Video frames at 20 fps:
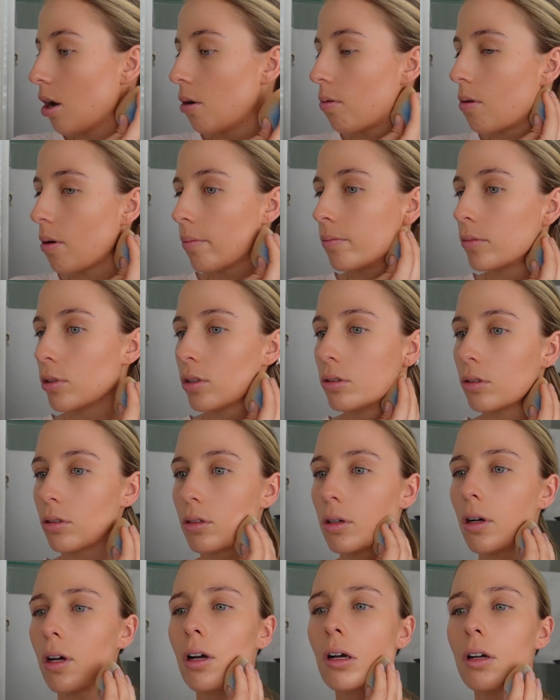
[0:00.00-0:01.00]
one
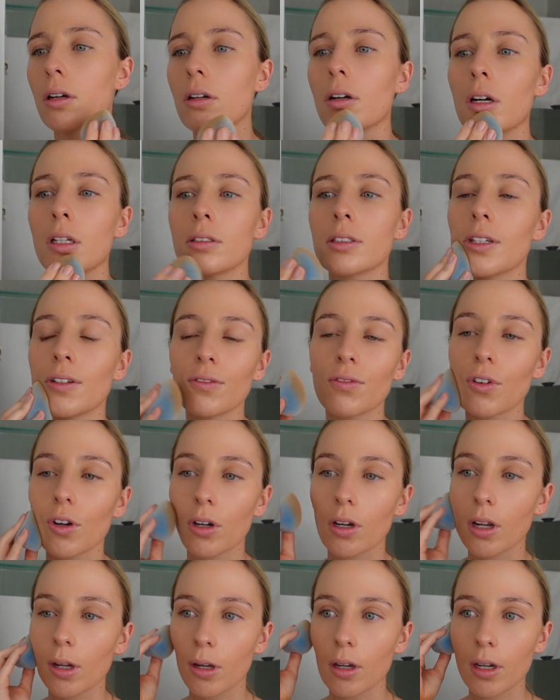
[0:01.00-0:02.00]
more content
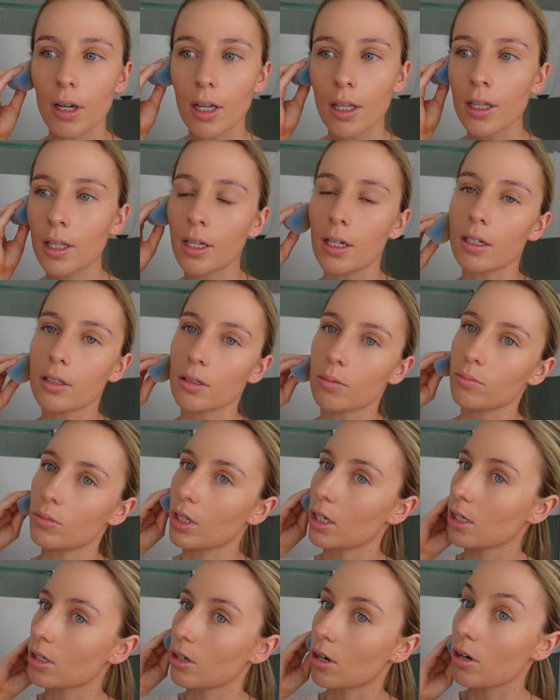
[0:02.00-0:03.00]
photo and then some
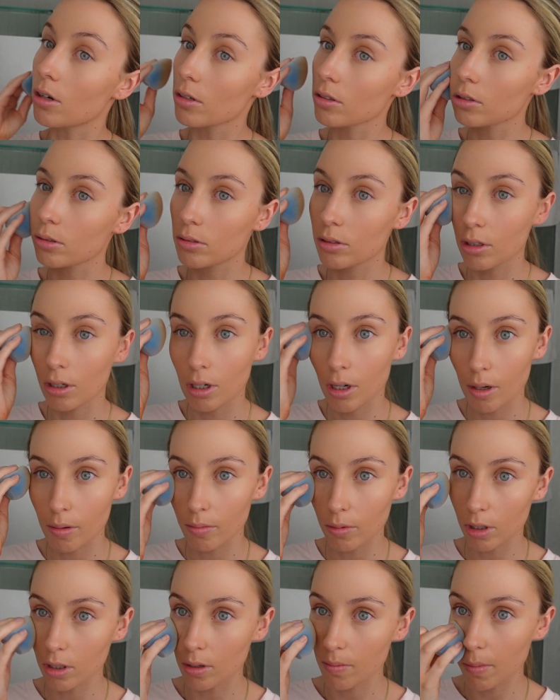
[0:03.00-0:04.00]
TikToks. So
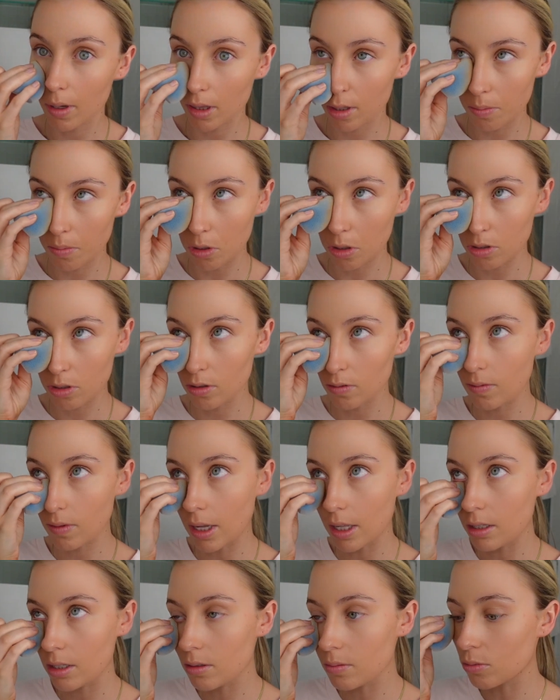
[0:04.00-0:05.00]
I'm gonna make the most of
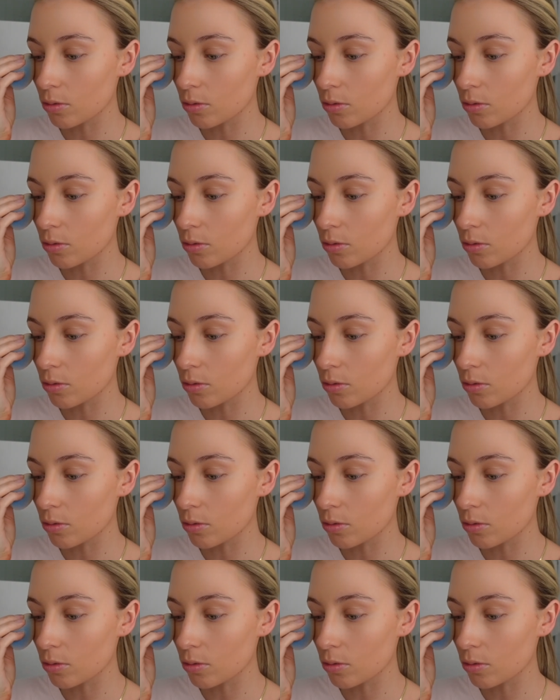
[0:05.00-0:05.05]
that this